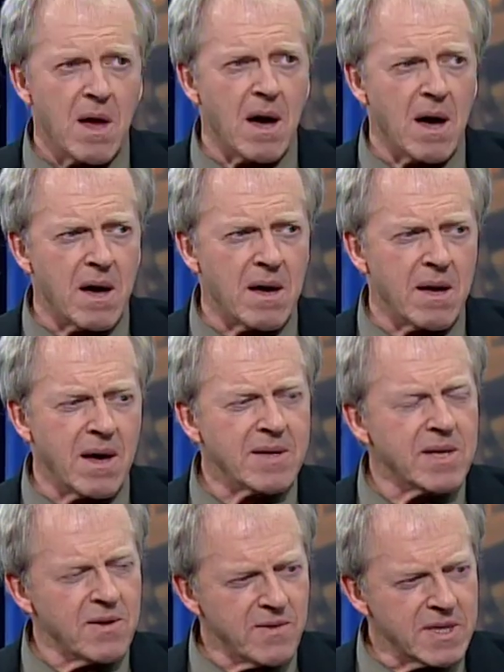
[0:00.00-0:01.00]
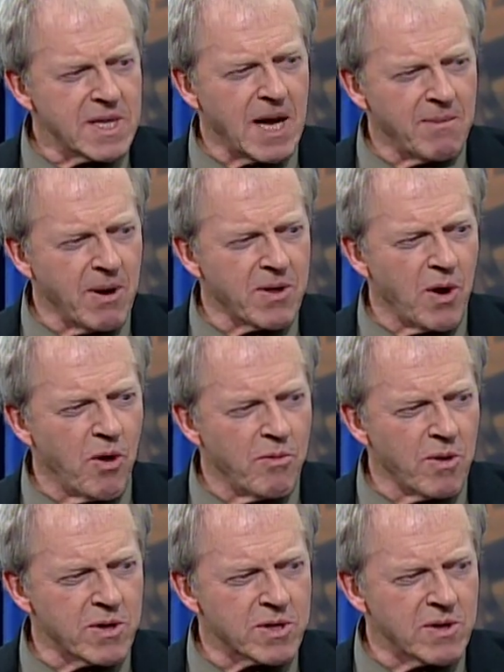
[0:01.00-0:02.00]
It's interesting about the
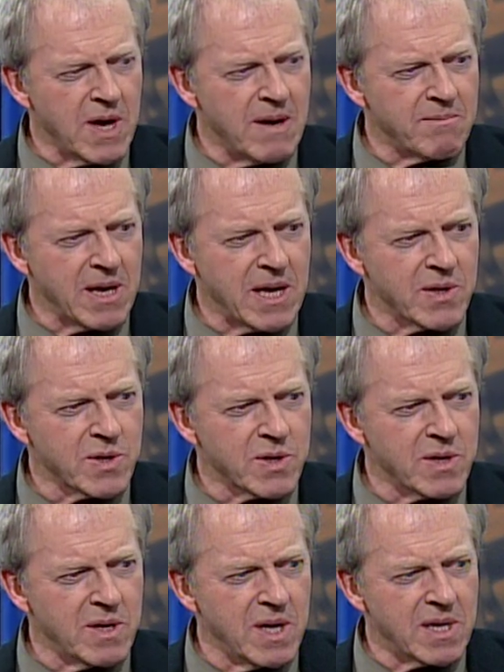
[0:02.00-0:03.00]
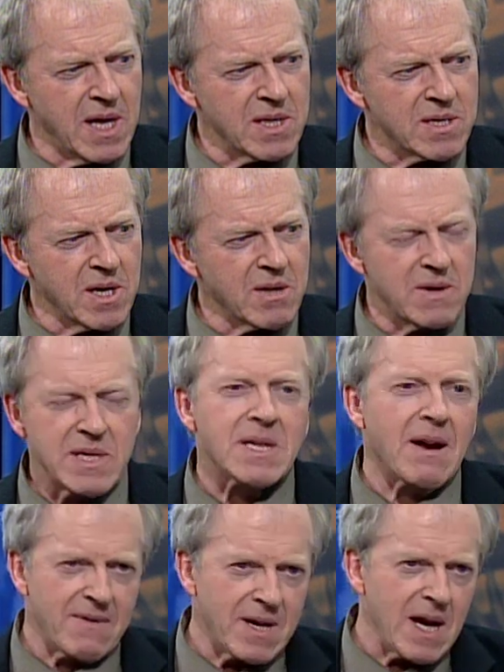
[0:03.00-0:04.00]
homeowners grant because it gets increased
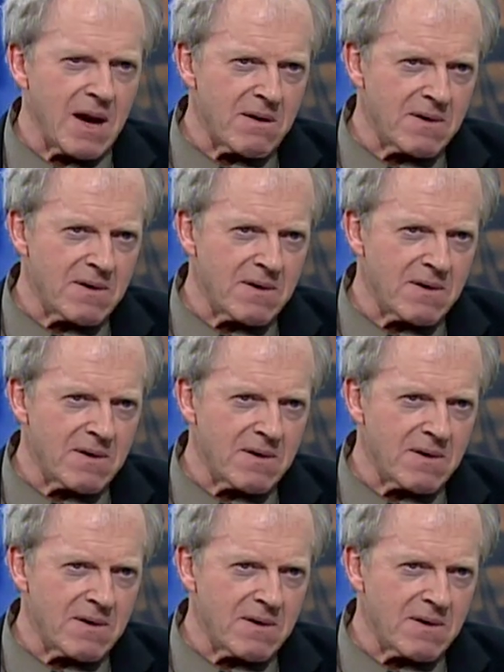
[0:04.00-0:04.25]
every year,